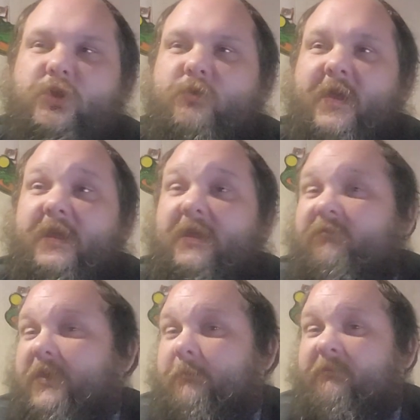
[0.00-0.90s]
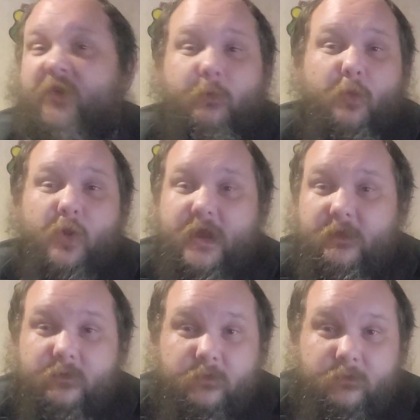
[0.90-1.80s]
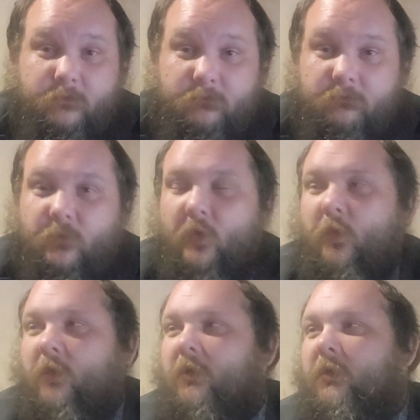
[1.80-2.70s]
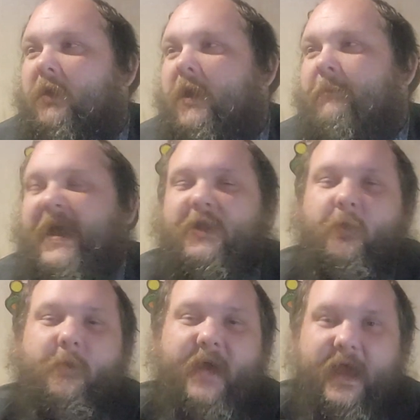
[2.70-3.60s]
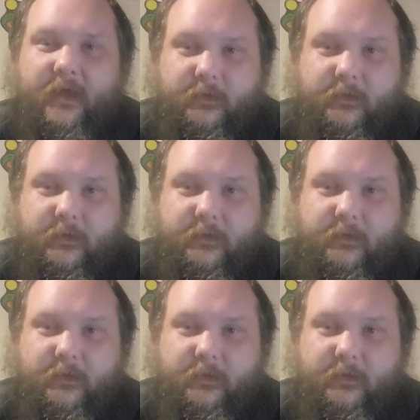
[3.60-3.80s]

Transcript: you may give them verbal praise or a pat on the back.